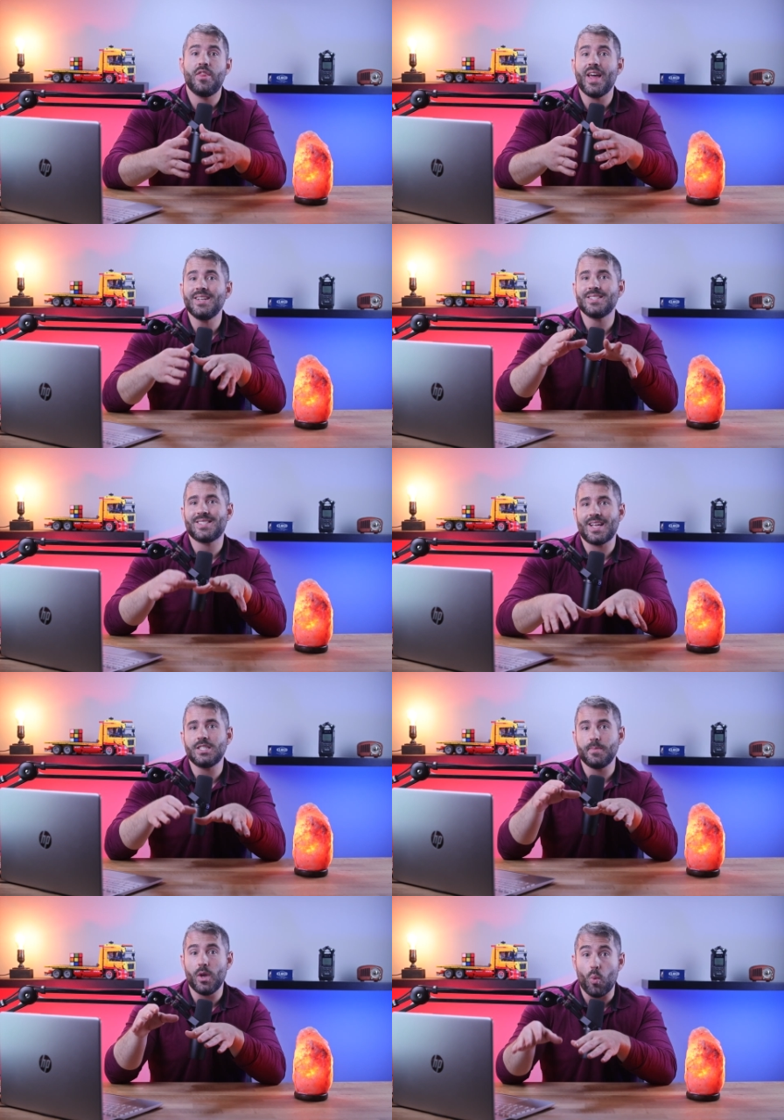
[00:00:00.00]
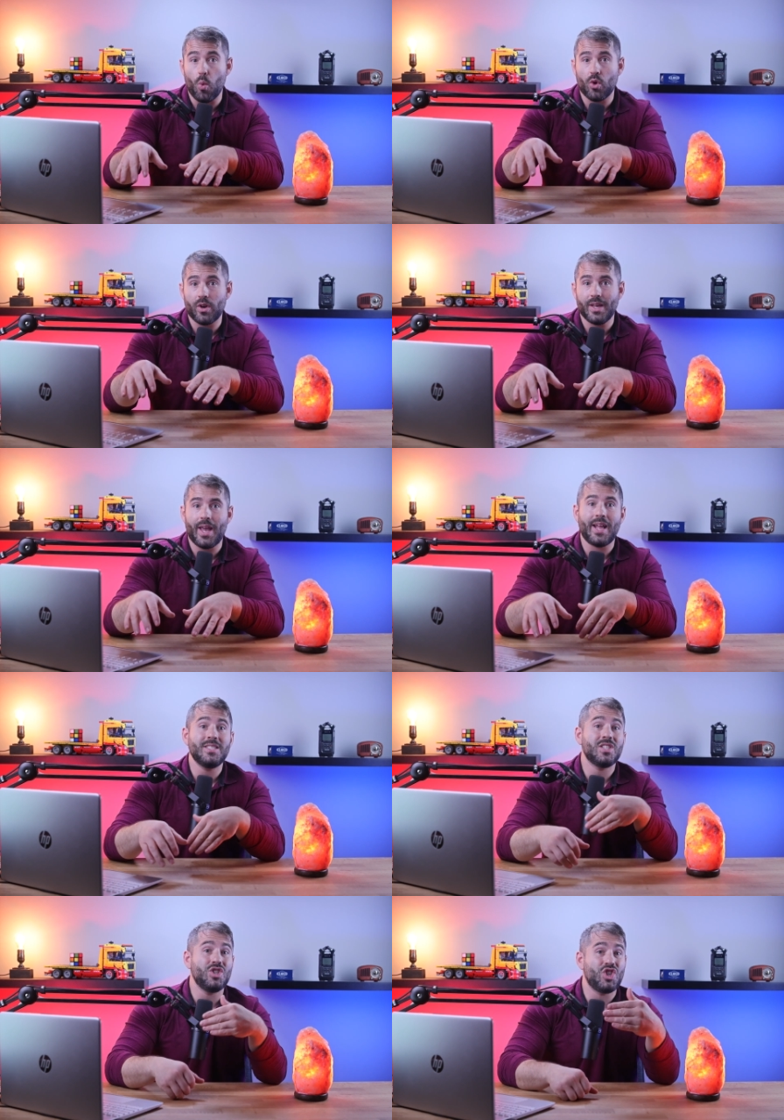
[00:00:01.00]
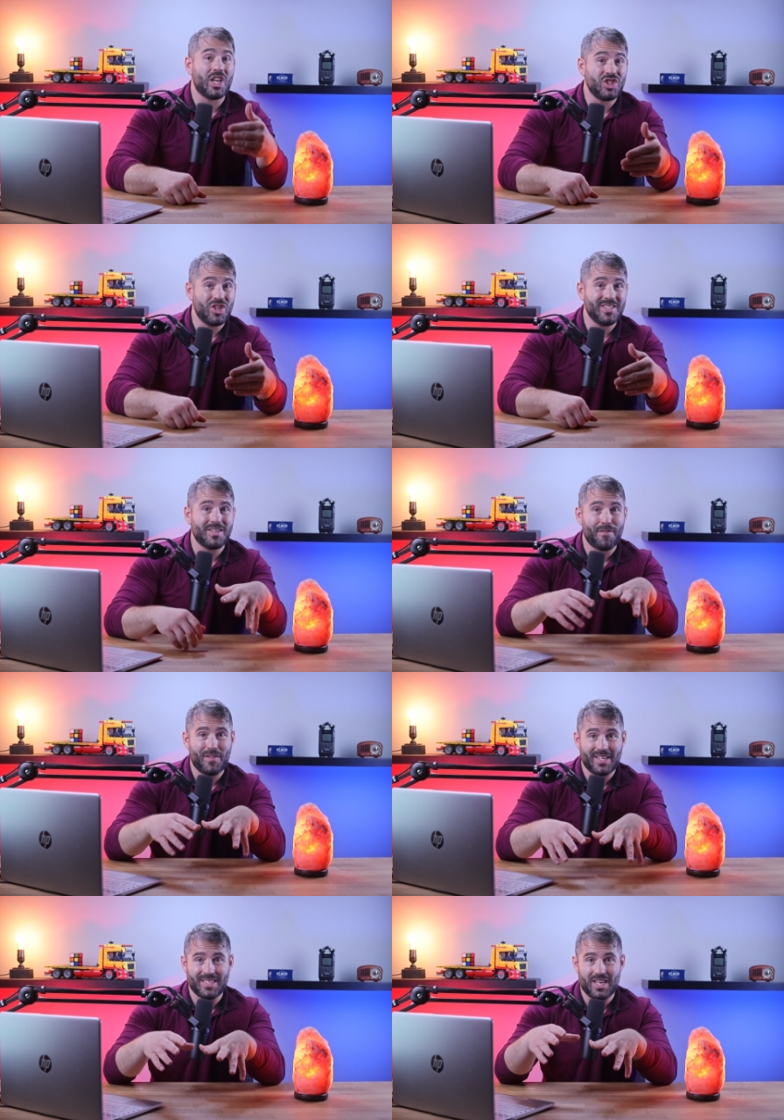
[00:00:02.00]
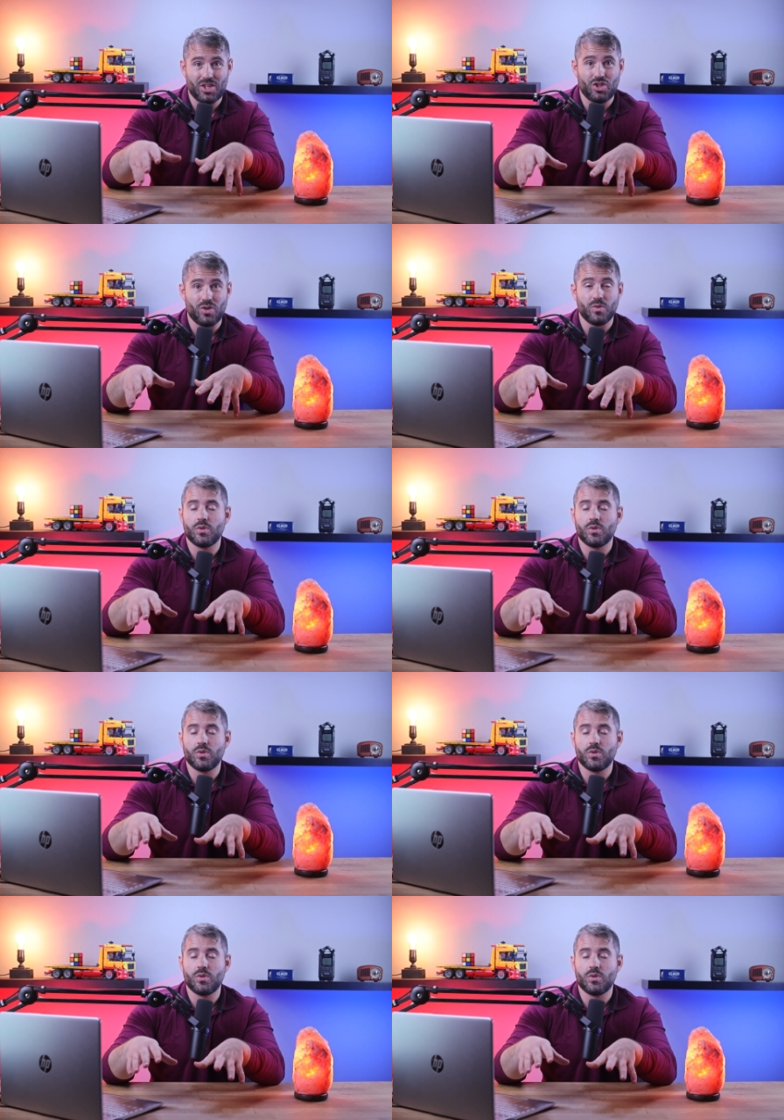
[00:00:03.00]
then sends me a warning and suggestions to fix the issue.